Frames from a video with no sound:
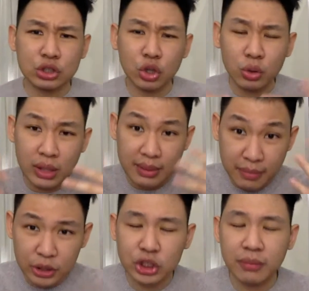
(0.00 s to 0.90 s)
So
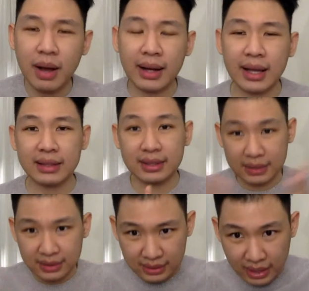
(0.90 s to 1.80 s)
emerging
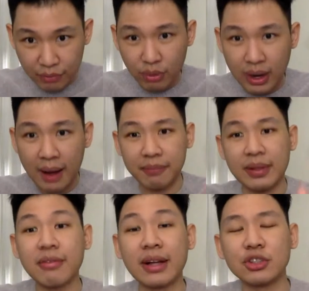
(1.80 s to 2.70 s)
market, they will
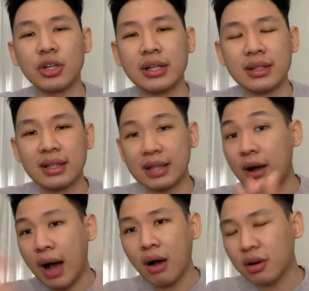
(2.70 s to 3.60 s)
come eventually.
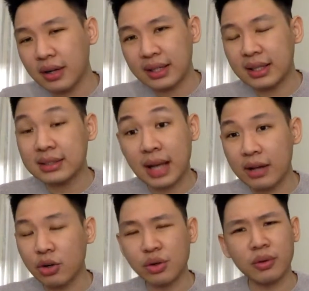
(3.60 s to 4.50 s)
Now, how long it is,
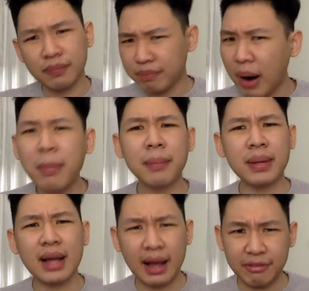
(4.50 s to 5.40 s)
I don't know.
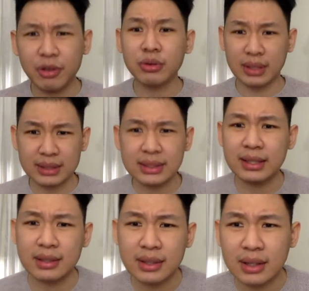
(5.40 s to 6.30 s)
Probably I feel this
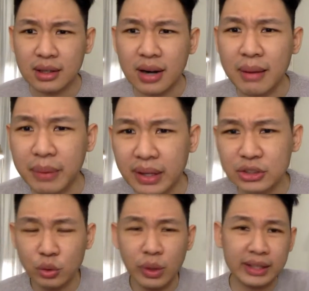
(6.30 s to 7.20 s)
year, right? Because
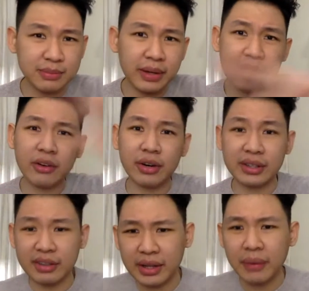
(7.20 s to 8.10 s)
US market already
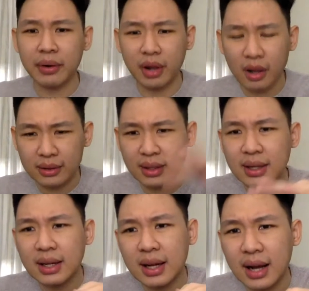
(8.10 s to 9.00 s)
run out a lot.
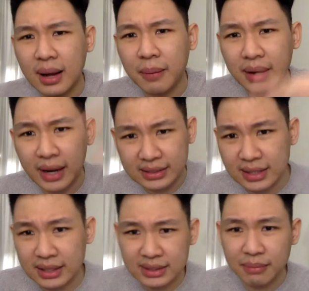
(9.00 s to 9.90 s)
Unless
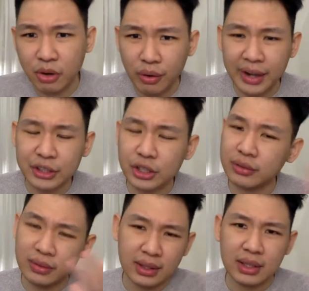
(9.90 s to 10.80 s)
there's some
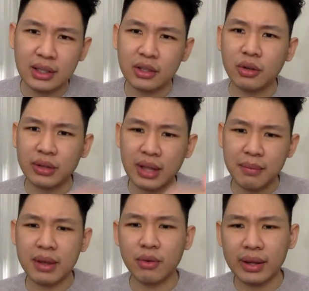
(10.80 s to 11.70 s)
correction, they may
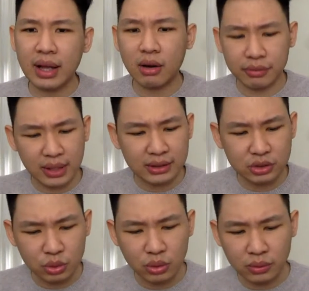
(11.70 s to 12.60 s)
run out of things
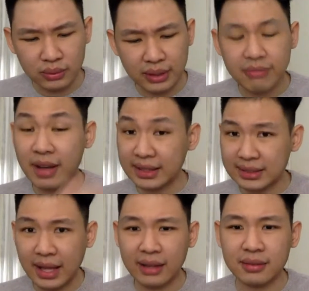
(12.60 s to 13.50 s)
to invest
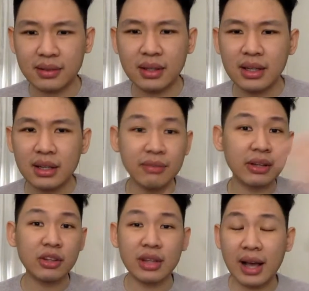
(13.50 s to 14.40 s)
there. Even
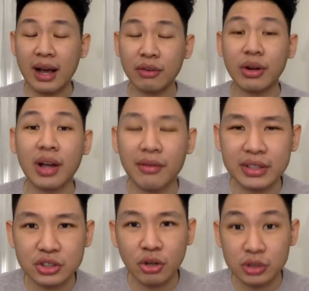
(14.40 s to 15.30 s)
their recovery
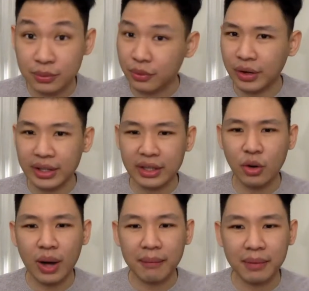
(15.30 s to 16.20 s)
stocks will already go
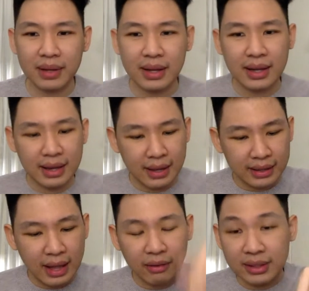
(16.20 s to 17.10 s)
up.
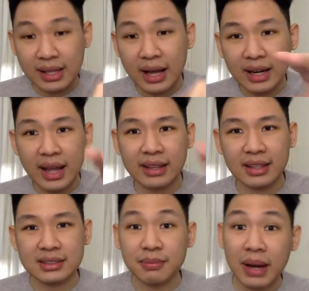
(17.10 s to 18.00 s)
Now, the other hand
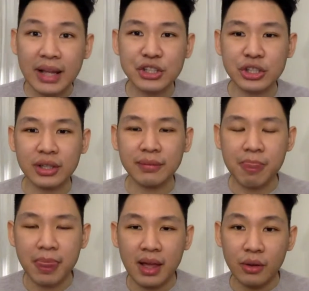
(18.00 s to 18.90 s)
is Malaysia.
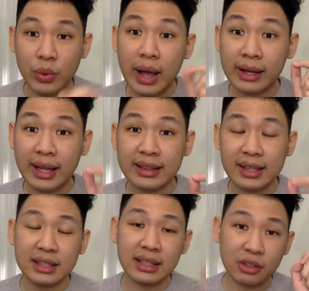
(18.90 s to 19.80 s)
We are
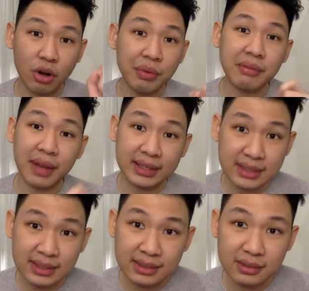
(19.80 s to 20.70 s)
getting the COVID
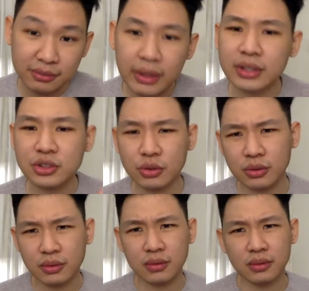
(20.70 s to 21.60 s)
vaccine very soon,